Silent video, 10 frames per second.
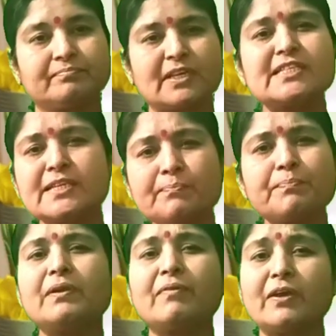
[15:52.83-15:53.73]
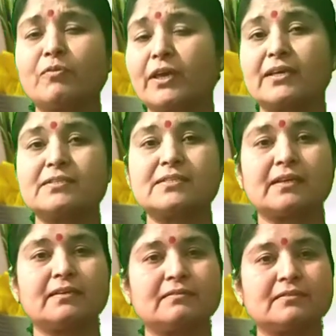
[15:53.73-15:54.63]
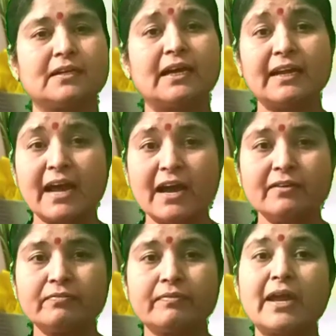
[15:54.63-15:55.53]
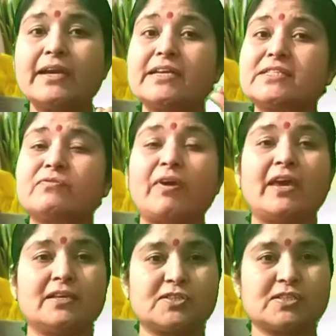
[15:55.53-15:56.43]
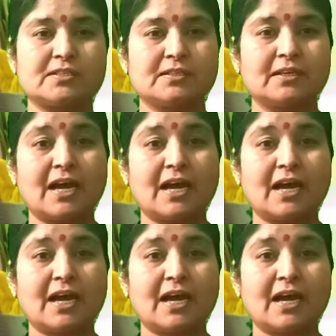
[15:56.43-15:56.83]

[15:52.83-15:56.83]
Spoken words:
In simple way we can say, life and its ways